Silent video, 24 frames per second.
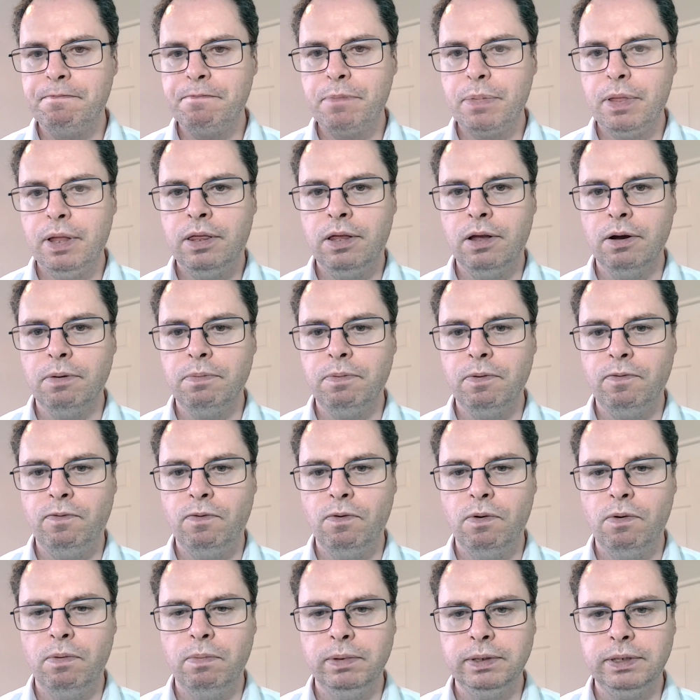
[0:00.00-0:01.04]

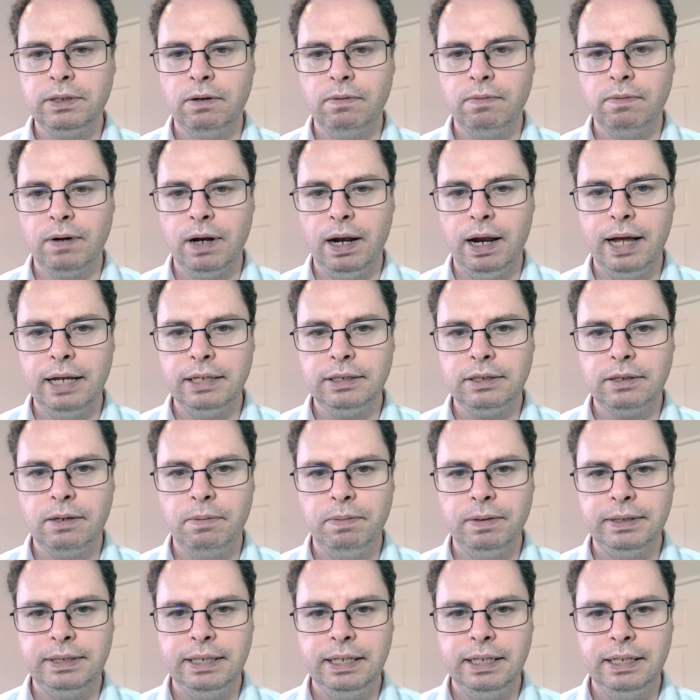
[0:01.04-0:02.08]
performance over the last couple of
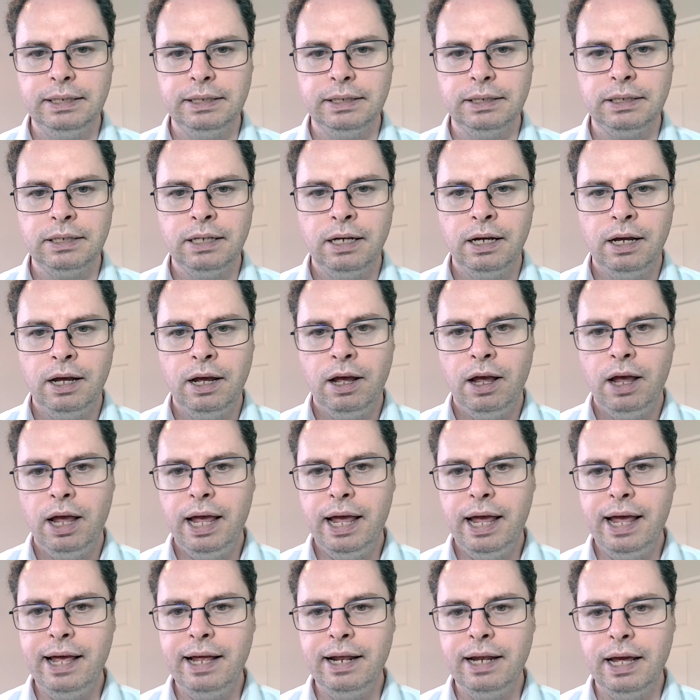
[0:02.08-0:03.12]
seasons
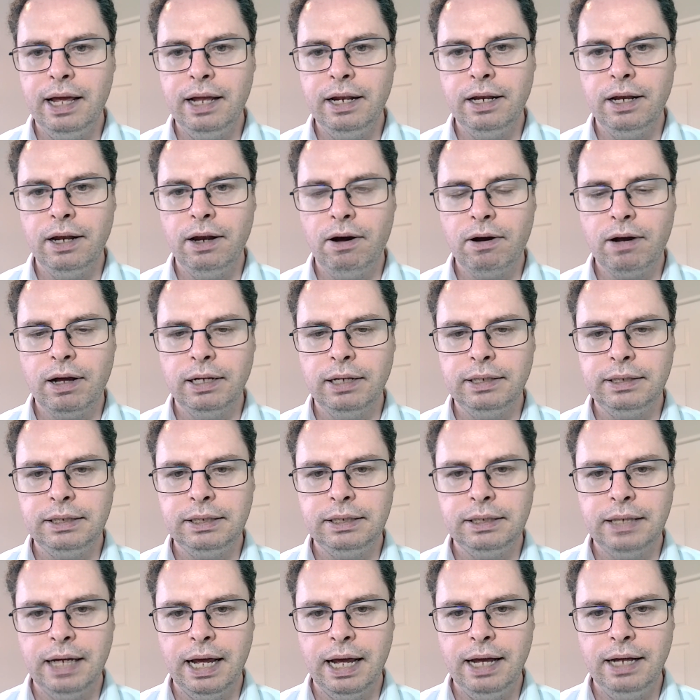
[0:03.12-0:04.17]
in the knockout
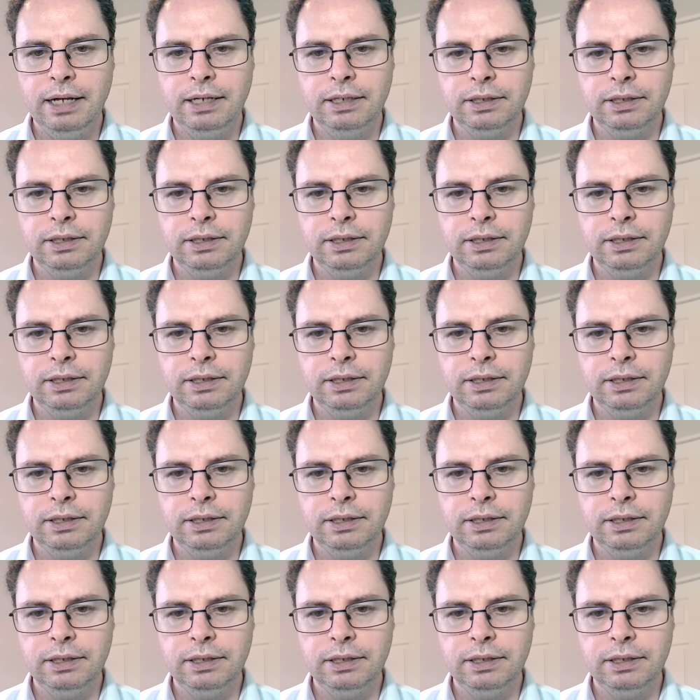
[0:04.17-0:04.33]
stages.